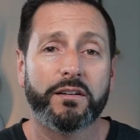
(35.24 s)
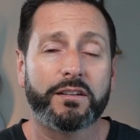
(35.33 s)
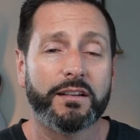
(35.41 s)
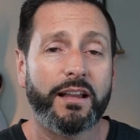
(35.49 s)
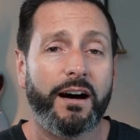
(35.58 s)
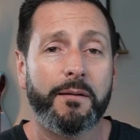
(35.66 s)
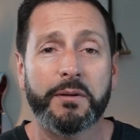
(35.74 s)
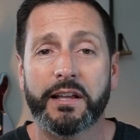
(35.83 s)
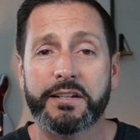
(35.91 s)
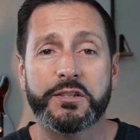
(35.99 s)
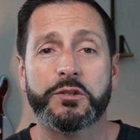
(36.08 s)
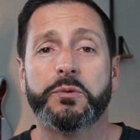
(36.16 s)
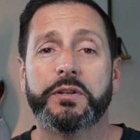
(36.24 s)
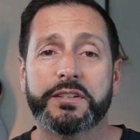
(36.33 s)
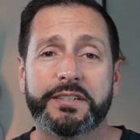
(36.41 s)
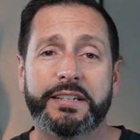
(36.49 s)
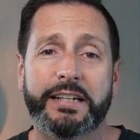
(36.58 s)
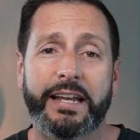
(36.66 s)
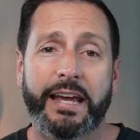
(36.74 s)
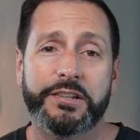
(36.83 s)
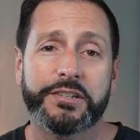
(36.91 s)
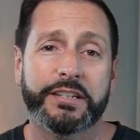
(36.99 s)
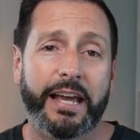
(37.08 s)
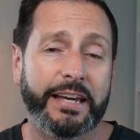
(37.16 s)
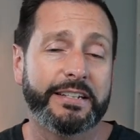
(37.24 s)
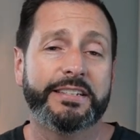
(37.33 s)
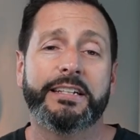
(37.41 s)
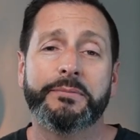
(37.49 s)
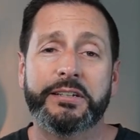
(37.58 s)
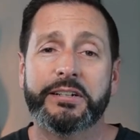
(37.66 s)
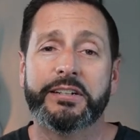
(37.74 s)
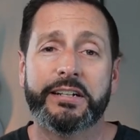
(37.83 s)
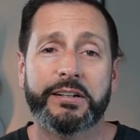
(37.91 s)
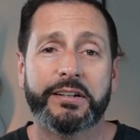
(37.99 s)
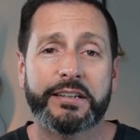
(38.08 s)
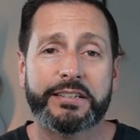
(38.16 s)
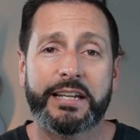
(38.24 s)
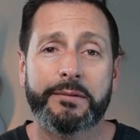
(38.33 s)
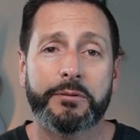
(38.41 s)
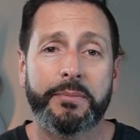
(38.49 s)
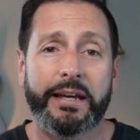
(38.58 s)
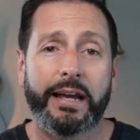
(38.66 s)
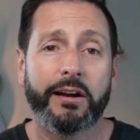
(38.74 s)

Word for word: Alcala. I'm a licensed real estate agent and a team leader here in the Tampa Bay